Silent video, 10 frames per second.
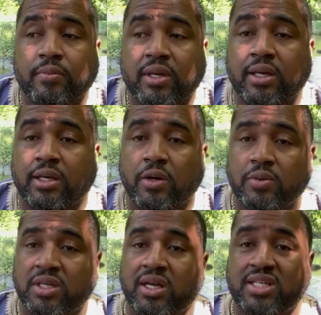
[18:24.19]
and it
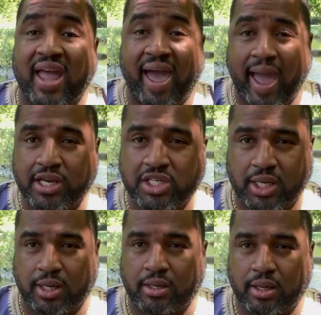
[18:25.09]
don't touch action.
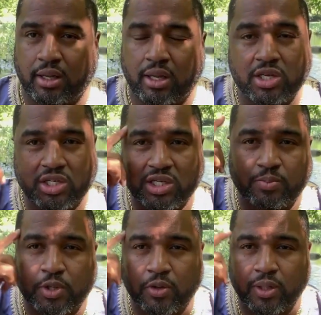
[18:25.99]
It's just
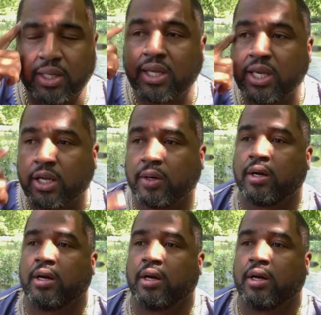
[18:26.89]
purely here.